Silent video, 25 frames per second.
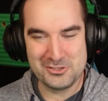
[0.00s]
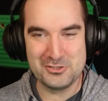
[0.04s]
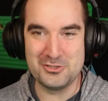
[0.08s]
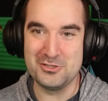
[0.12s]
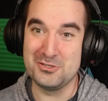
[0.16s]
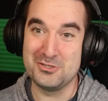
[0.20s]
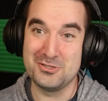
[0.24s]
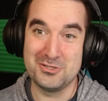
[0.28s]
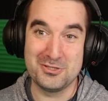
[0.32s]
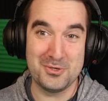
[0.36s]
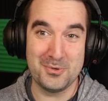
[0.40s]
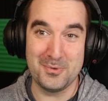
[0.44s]

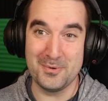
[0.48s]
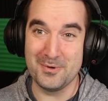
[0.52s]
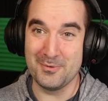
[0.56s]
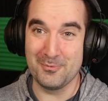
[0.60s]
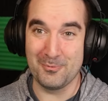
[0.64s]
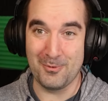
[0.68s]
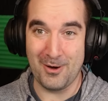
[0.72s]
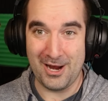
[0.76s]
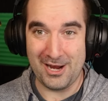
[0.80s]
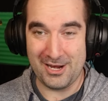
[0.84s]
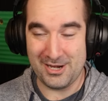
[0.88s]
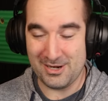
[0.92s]
Just
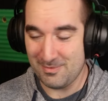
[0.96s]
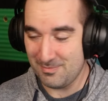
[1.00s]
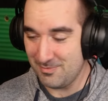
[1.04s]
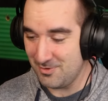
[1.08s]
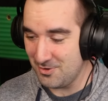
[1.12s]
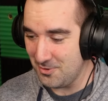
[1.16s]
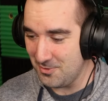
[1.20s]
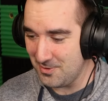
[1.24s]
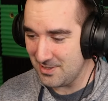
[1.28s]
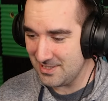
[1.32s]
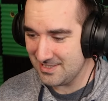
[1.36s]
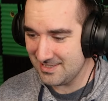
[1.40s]
doing random
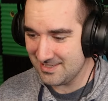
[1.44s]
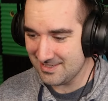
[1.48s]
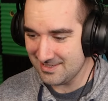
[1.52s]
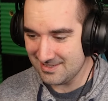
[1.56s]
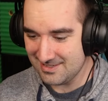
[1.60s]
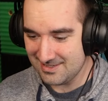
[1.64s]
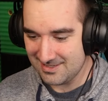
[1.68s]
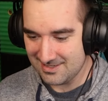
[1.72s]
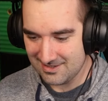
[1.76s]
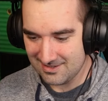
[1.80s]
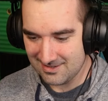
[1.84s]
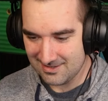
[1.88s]

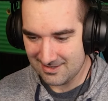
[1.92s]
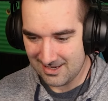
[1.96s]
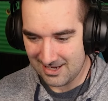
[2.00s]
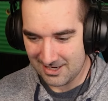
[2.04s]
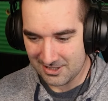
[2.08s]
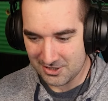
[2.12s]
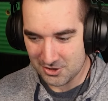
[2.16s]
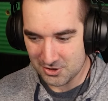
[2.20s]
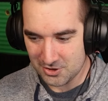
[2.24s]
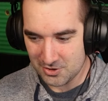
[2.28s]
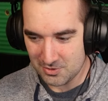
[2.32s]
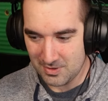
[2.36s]
noises.
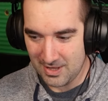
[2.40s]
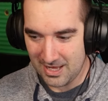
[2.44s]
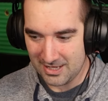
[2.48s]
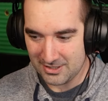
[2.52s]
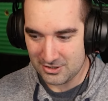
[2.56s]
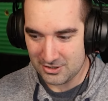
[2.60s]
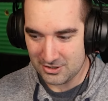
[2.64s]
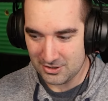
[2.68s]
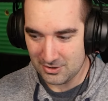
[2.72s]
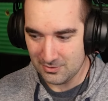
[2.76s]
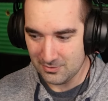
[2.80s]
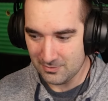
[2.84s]
I could do
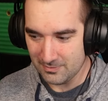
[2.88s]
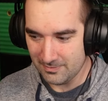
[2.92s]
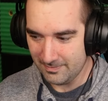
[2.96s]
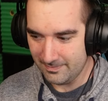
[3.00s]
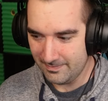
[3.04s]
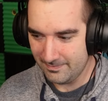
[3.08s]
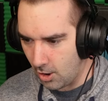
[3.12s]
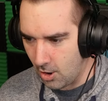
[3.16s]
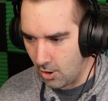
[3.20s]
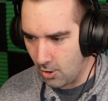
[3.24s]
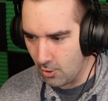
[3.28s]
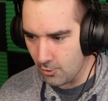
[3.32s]
that too.
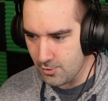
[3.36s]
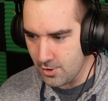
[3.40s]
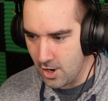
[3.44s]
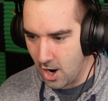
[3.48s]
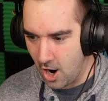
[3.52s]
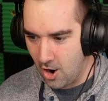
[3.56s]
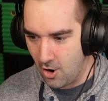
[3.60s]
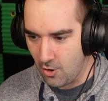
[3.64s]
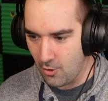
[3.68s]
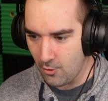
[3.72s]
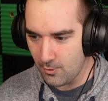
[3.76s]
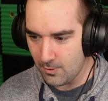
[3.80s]
Oh
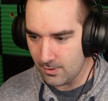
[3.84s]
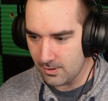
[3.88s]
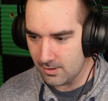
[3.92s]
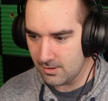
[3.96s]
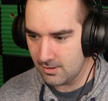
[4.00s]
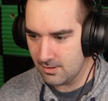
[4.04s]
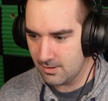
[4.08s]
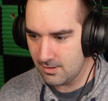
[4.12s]
no!